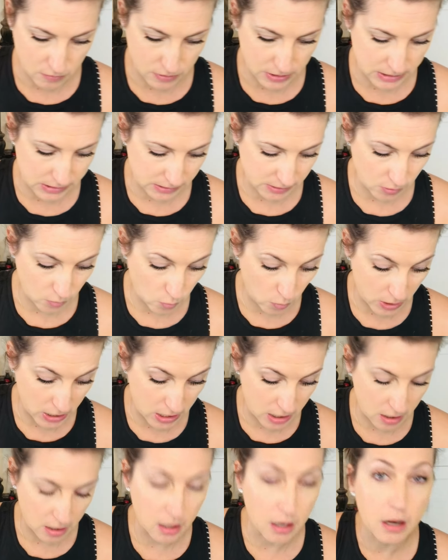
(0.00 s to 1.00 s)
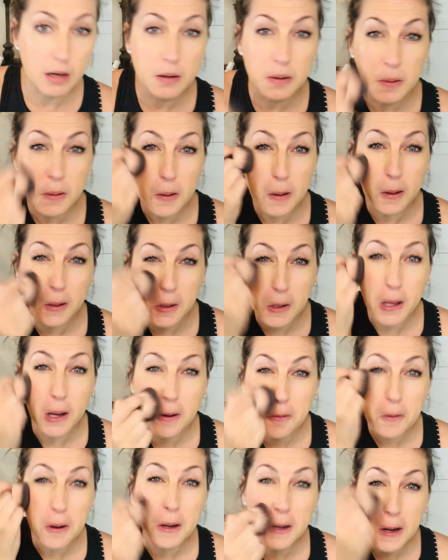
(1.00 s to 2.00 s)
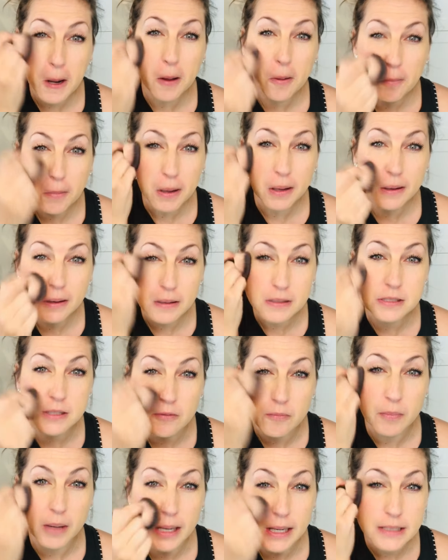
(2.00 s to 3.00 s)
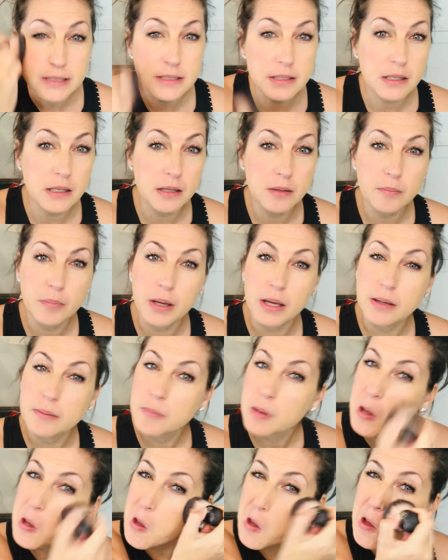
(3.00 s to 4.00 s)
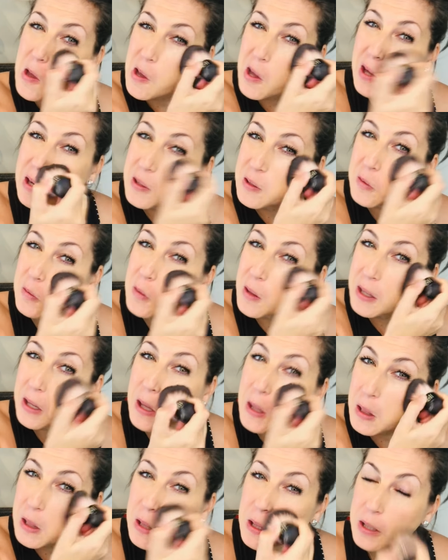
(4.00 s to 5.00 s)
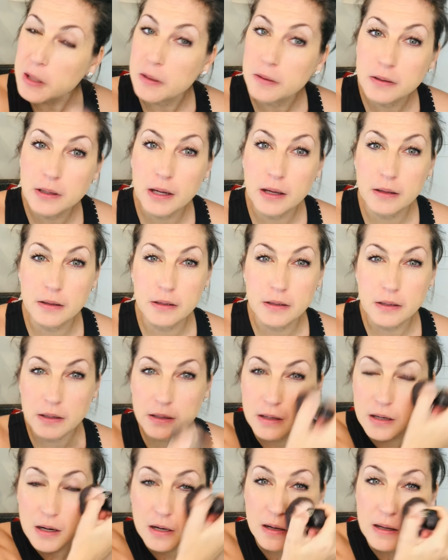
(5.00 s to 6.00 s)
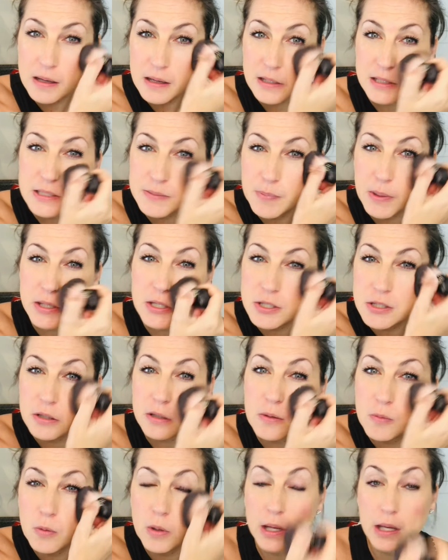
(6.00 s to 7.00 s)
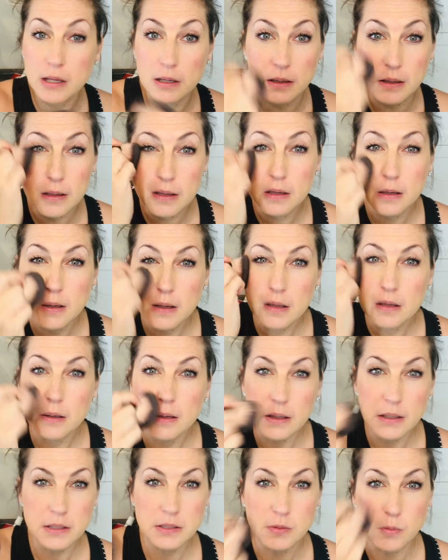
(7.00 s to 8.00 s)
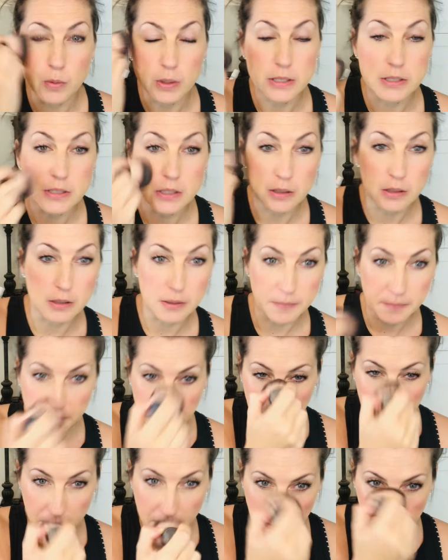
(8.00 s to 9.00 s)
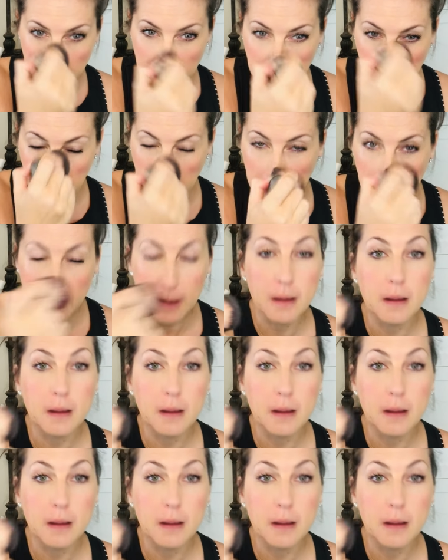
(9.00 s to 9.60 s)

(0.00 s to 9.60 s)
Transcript: need to wear a lot right now because of masking, but I do like a little color, especially when it's winter and